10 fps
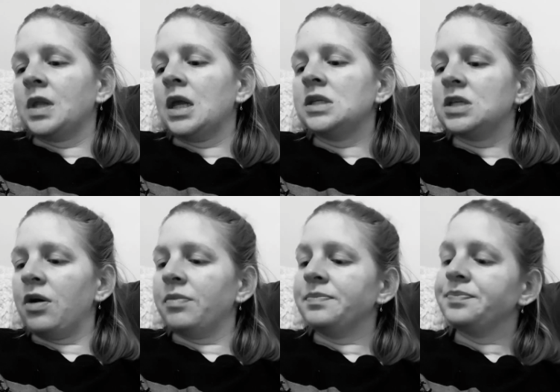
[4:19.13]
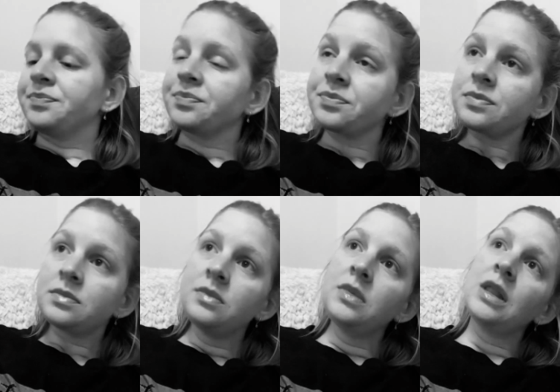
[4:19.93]
So
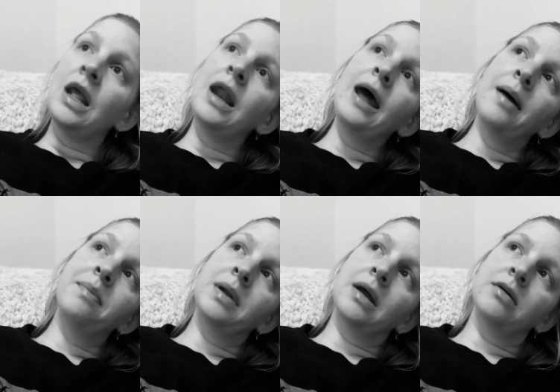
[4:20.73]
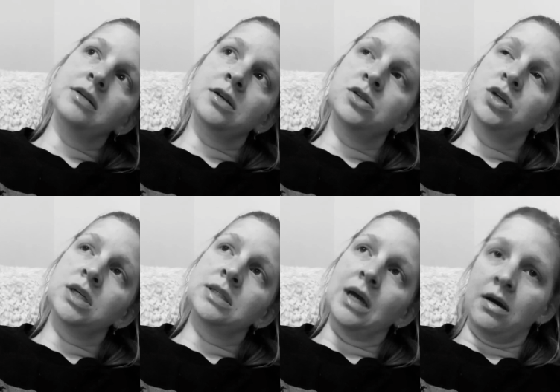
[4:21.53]
it happened. I was all
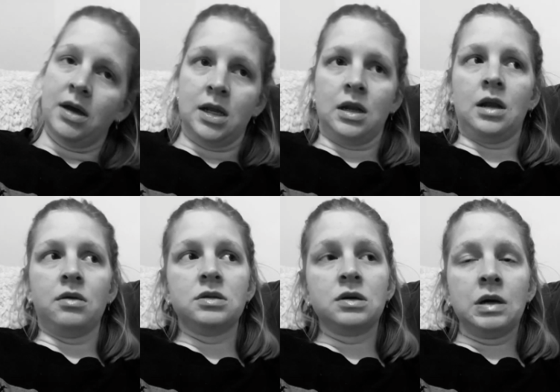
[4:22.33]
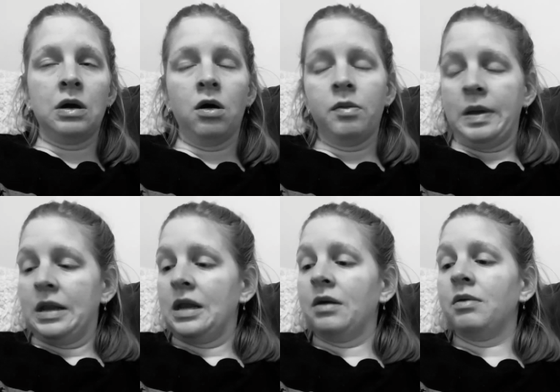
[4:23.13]
stressed out and then I was going home and
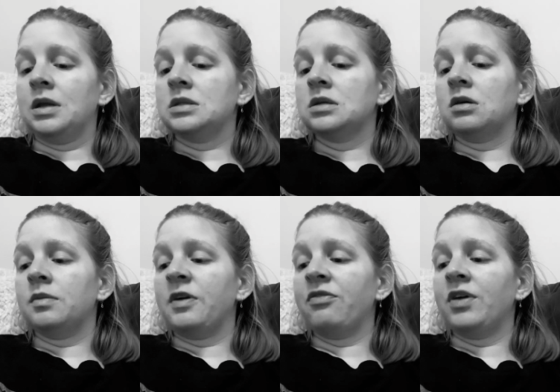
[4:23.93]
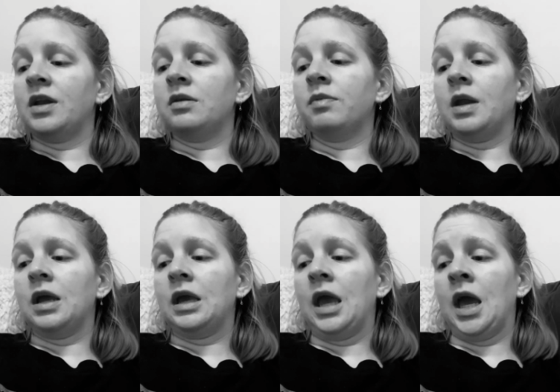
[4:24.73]
then I wanted to call my friend, but I
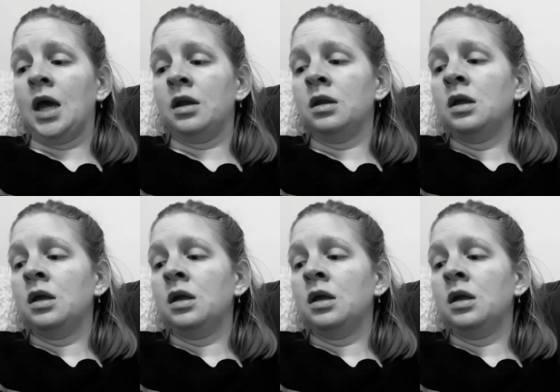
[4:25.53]
can't.